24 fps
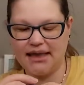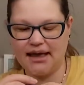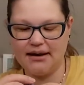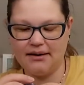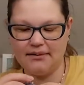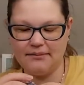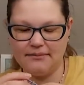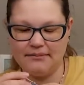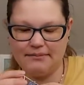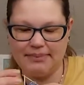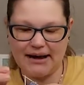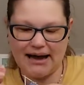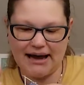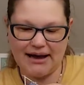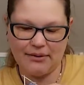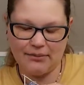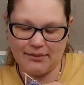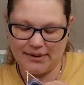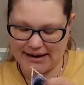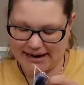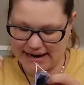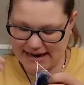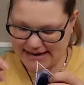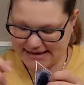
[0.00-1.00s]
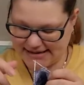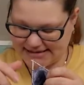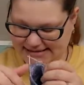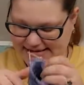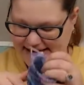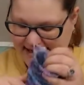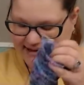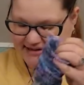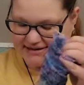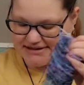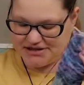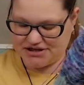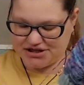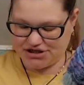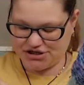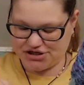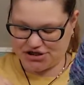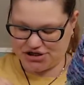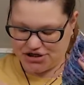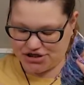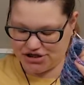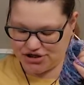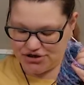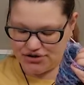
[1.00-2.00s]
But what I decided to
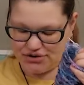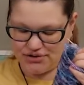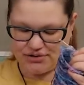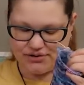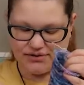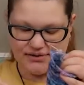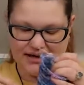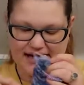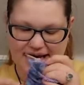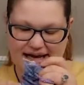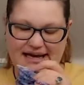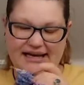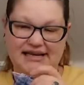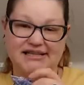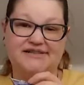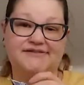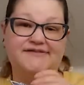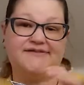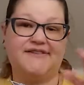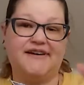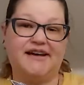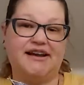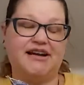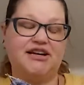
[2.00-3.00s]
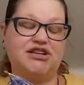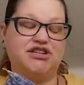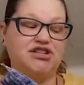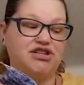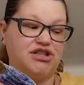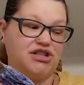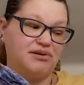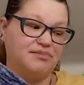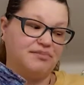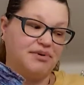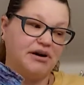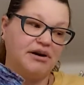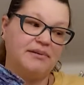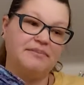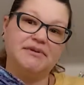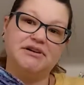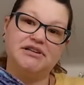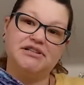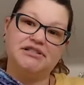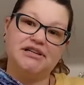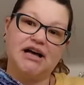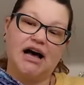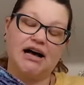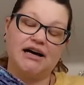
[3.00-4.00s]
do is finish the purple
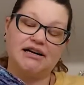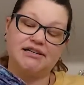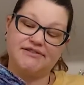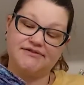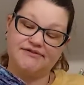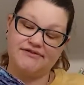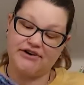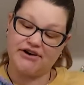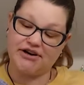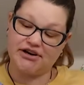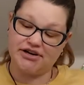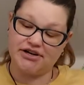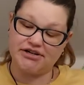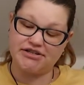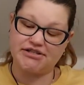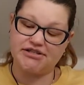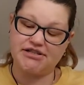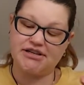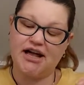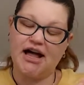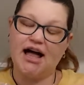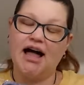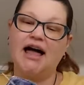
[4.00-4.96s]
socks first.